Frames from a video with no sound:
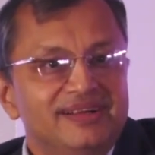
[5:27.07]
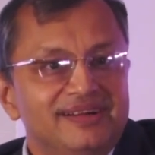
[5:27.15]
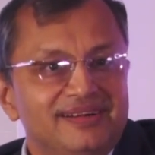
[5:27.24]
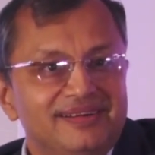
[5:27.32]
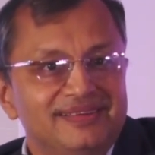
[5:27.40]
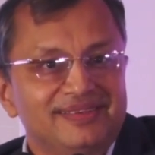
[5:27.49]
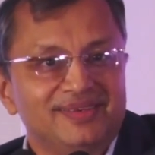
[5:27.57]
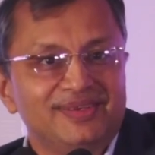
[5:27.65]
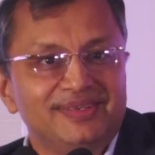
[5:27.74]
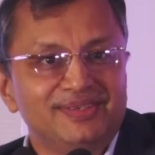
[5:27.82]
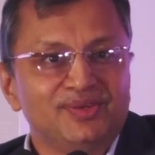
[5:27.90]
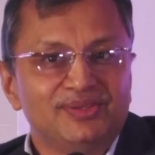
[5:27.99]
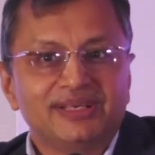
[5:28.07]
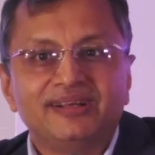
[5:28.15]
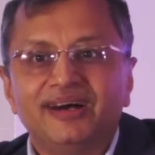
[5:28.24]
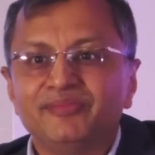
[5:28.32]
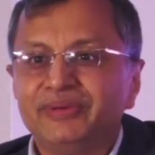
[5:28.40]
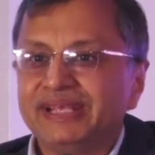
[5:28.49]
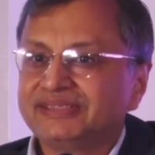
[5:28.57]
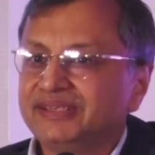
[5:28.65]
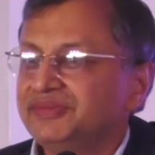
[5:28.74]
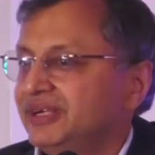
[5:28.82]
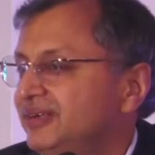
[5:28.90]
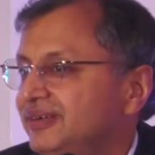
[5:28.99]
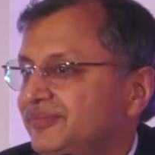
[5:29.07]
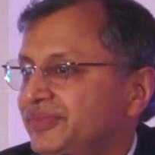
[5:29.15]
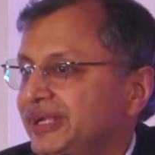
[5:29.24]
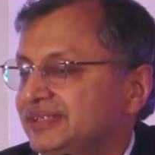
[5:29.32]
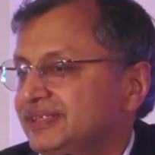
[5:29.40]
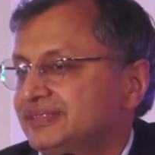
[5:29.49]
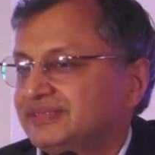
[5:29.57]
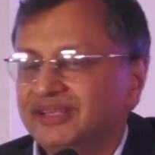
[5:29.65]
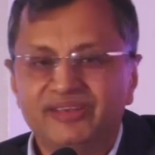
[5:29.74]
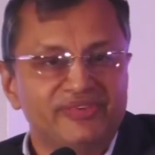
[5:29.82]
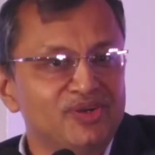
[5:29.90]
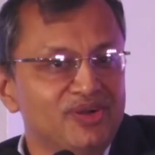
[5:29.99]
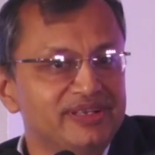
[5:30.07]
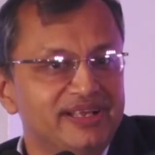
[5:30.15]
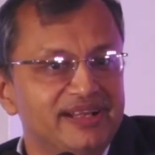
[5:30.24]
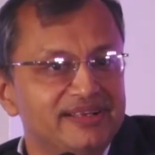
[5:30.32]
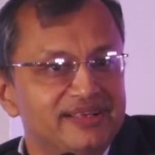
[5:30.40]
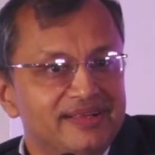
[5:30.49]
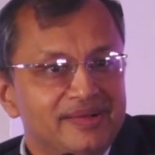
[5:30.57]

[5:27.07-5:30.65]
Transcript: you know, the car brakes and brakes itself and all that.